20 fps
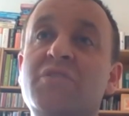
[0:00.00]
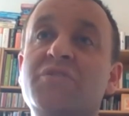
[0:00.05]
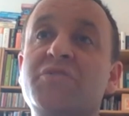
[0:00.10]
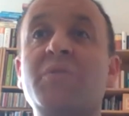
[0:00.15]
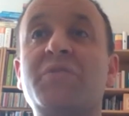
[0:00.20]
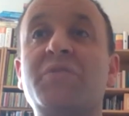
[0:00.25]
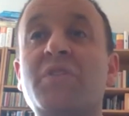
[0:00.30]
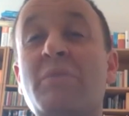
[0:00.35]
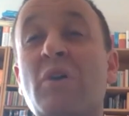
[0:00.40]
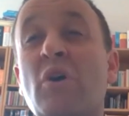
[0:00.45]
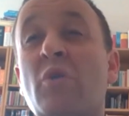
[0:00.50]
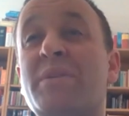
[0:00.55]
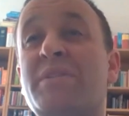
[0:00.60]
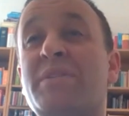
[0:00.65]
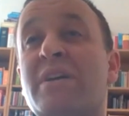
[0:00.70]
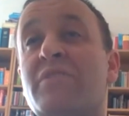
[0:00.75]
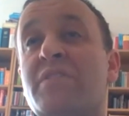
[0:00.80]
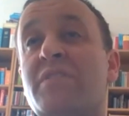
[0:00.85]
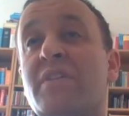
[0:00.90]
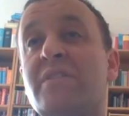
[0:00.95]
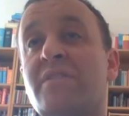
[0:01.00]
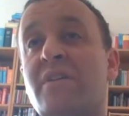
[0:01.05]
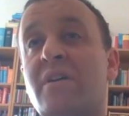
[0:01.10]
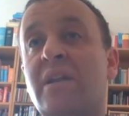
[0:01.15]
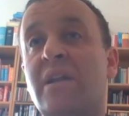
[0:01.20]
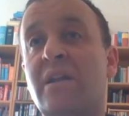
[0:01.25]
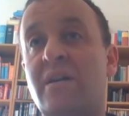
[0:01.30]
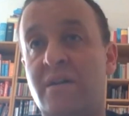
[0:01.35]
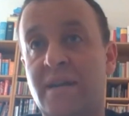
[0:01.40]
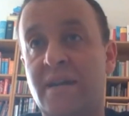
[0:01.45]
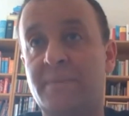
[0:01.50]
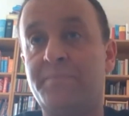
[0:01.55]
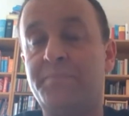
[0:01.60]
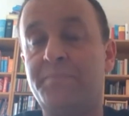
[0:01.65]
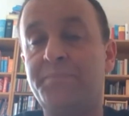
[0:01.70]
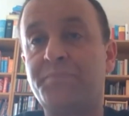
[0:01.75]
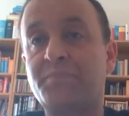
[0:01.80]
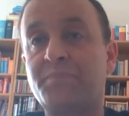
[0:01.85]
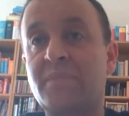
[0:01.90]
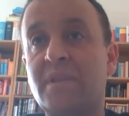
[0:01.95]
So at the moment, everything's online.
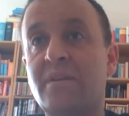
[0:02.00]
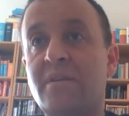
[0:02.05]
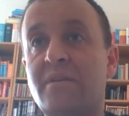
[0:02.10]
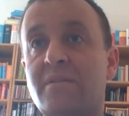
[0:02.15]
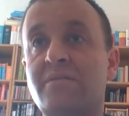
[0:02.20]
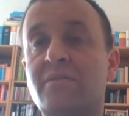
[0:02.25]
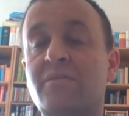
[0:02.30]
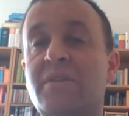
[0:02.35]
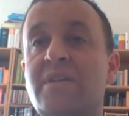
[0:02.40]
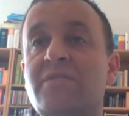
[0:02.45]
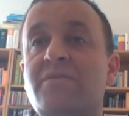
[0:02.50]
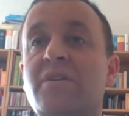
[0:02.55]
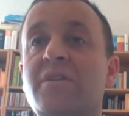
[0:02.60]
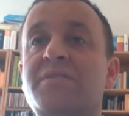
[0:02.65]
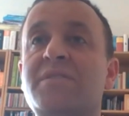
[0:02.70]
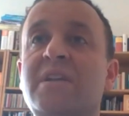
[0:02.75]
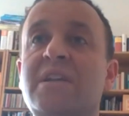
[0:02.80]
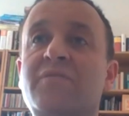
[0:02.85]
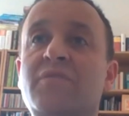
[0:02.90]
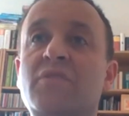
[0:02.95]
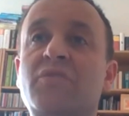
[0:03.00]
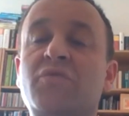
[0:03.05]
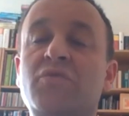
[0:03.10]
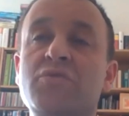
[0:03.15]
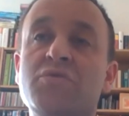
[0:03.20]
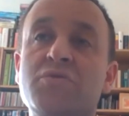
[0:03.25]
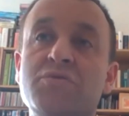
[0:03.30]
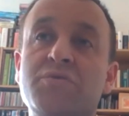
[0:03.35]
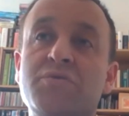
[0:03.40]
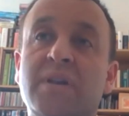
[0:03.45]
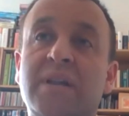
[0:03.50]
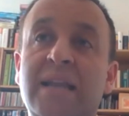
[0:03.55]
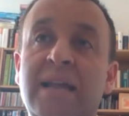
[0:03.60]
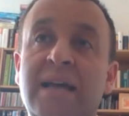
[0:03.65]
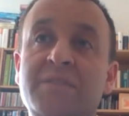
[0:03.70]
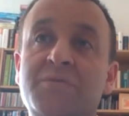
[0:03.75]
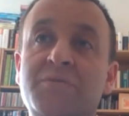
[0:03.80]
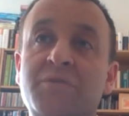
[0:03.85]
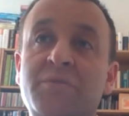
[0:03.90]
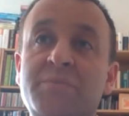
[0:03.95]
So these are delivered through Google
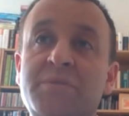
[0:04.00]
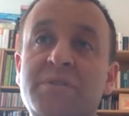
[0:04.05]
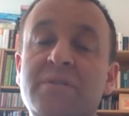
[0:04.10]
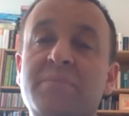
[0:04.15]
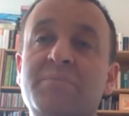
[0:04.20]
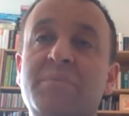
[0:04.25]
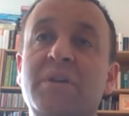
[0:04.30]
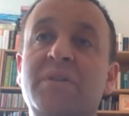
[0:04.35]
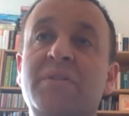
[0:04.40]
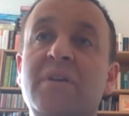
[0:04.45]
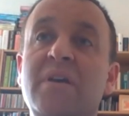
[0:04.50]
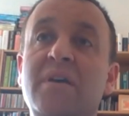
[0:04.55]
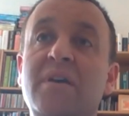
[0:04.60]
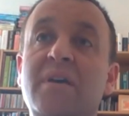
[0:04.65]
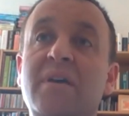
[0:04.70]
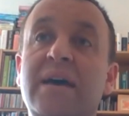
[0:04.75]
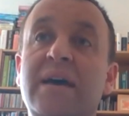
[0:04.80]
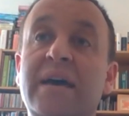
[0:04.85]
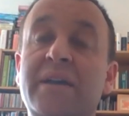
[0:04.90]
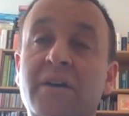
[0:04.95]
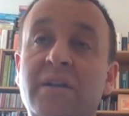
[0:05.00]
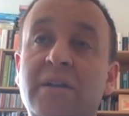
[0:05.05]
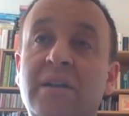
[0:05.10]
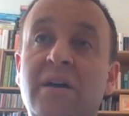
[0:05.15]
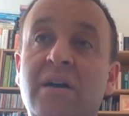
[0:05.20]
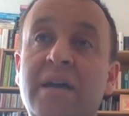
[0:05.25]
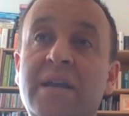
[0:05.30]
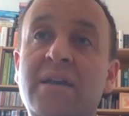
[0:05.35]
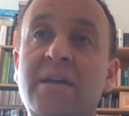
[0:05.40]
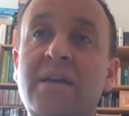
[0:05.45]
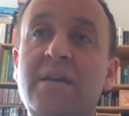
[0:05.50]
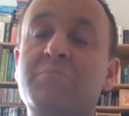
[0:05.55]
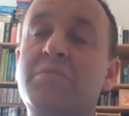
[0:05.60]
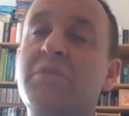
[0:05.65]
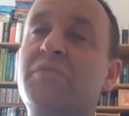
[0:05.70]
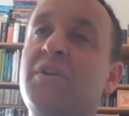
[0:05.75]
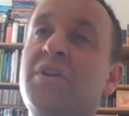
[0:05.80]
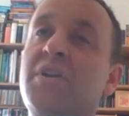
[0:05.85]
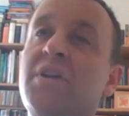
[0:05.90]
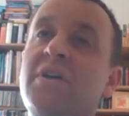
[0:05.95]
Classrooms and online,
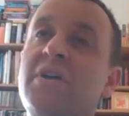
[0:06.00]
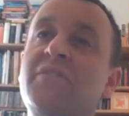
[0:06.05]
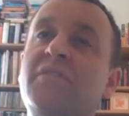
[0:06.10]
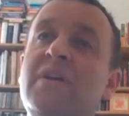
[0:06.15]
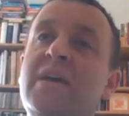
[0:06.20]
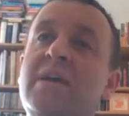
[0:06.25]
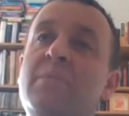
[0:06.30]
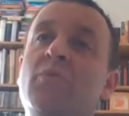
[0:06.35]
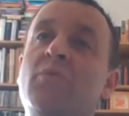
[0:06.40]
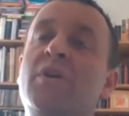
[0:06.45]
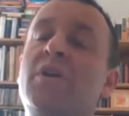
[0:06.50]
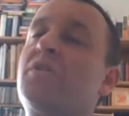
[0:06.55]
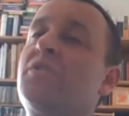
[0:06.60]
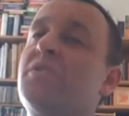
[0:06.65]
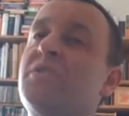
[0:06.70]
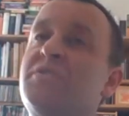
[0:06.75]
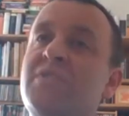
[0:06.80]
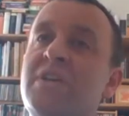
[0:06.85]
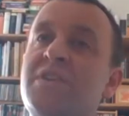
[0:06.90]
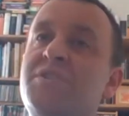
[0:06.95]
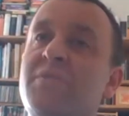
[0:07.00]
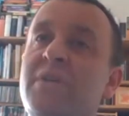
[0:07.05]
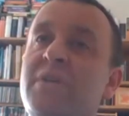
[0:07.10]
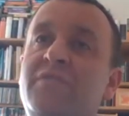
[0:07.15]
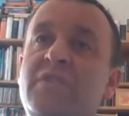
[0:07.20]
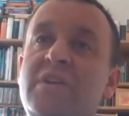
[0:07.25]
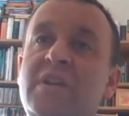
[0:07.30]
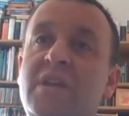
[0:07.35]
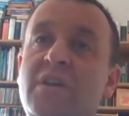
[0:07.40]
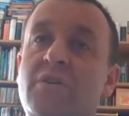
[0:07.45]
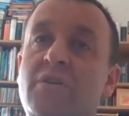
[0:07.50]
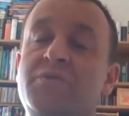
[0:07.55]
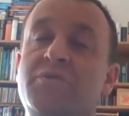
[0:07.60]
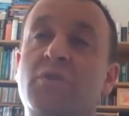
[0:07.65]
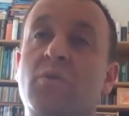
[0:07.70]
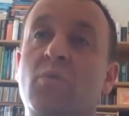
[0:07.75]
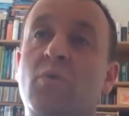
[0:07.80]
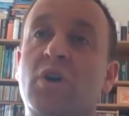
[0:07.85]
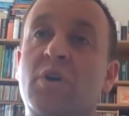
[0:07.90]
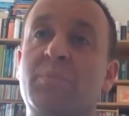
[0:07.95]
but they're not, we're not going to send you out
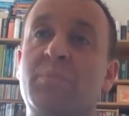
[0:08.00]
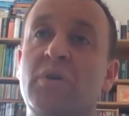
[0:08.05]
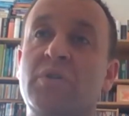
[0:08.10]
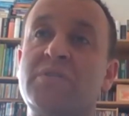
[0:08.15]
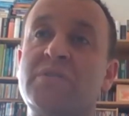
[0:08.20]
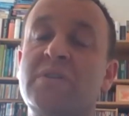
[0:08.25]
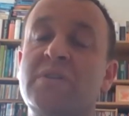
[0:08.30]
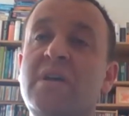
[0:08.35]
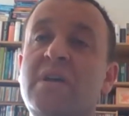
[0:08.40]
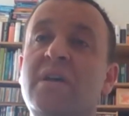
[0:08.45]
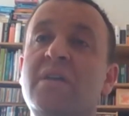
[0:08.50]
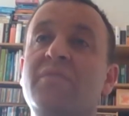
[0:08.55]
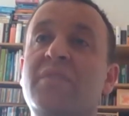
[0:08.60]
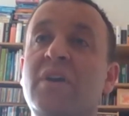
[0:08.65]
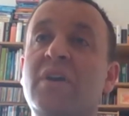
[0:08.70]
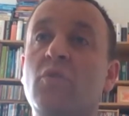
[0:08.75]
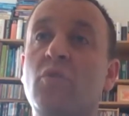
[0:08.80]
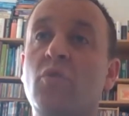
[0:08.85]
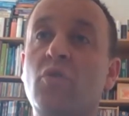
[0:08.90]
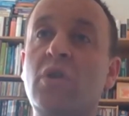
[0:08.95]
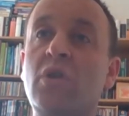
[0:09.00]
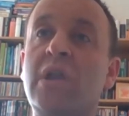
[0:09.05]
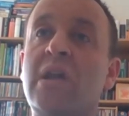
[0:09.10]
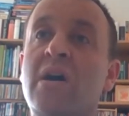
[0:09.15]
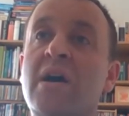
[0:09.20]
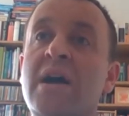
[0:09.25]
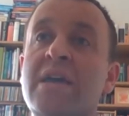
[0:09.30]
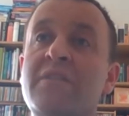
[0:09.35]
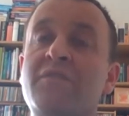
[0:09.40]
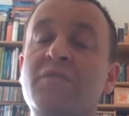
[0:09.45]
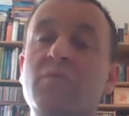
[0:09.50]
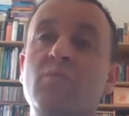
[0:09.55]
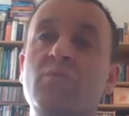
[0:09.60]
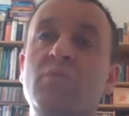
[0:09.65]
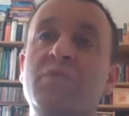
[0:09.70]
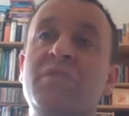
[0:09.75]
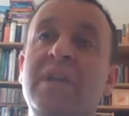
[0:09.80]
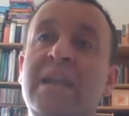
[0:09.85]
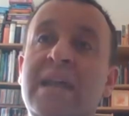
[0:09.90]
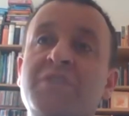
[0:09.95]
videos or workbooks. They're all live
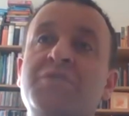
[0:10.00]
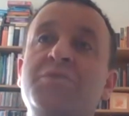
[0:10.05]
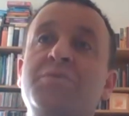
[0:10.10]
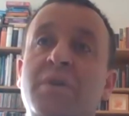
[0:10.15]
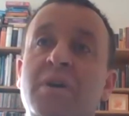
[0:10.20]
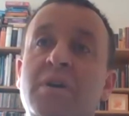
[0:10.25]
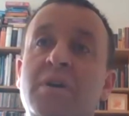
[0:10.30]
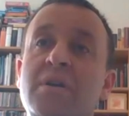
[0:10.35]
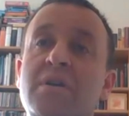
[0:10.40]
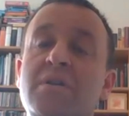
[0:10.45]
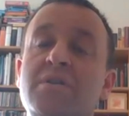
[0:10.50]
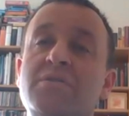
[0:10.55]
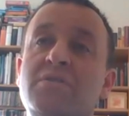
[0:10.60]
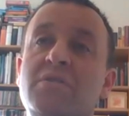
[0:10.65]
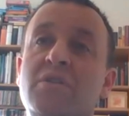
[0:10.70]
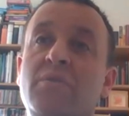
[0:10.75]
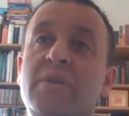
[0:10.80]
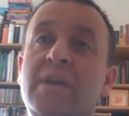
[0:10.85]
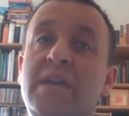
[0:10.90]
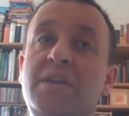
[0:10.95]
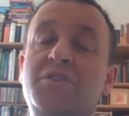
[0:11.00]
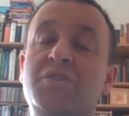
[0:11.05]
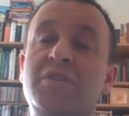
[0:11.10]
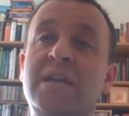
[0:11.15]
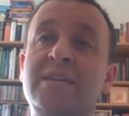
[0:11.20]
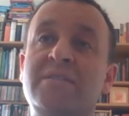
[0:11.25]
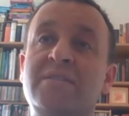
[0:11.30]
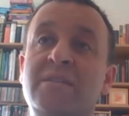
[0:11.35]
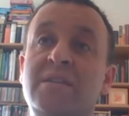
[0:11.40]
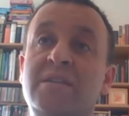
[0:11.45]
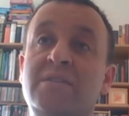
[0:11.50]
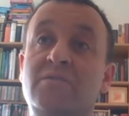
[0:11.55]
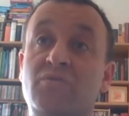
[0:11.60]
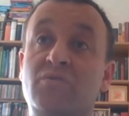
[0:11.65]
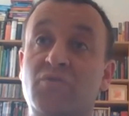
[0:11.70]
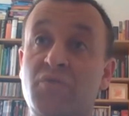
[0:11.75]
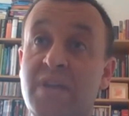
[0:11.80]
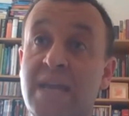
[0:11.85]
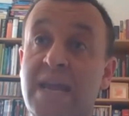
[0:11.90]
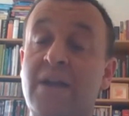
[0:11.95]
with a lecturer. So each lesson
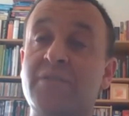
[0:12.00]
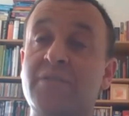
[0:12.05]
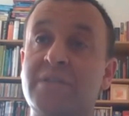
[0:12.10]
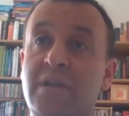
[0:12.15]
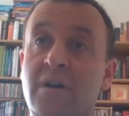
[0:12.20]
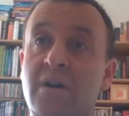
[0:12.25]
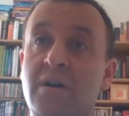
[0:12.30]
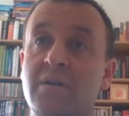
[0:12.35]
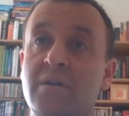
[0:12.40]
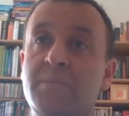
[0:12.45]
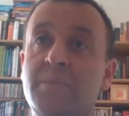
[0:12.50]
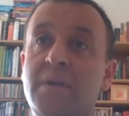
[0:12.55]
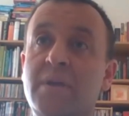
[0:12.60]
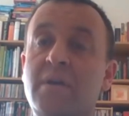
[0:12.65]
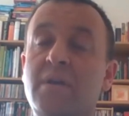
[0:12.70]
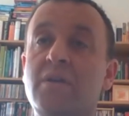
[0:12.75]
is 3 hours long.